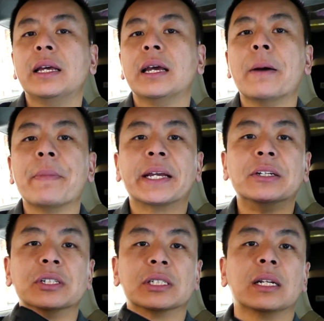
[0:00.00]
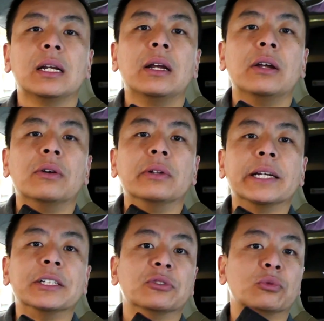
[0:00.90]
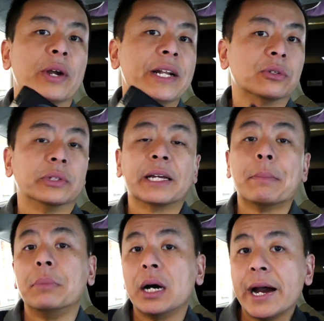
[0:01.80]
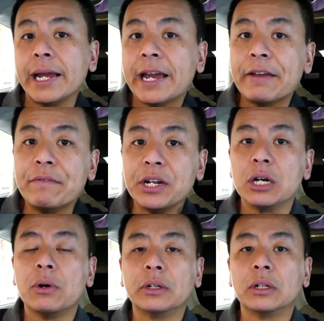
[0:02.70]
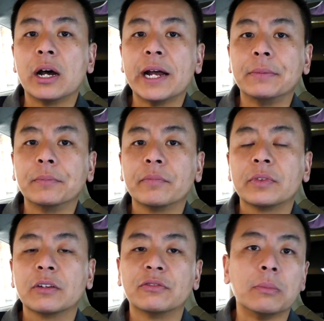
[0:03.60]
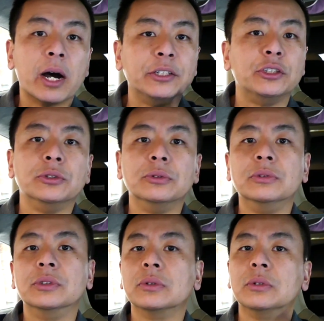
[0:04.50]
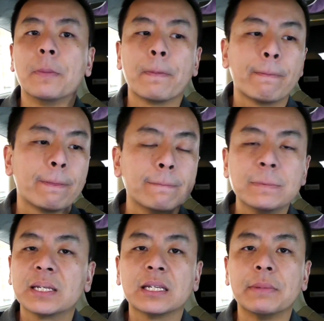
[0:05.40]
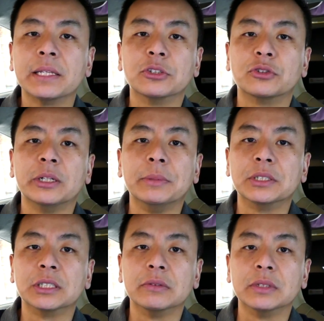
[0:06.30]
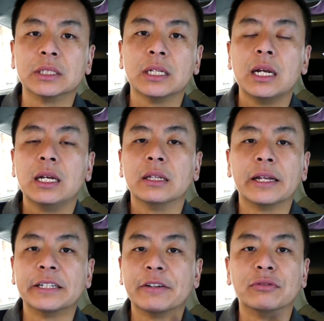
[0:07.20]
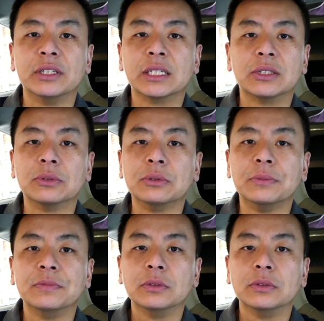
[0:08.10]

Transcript: Um, they can just They can just rent, or they can buy a video online from iTunes or some other streaming service like Netflix or,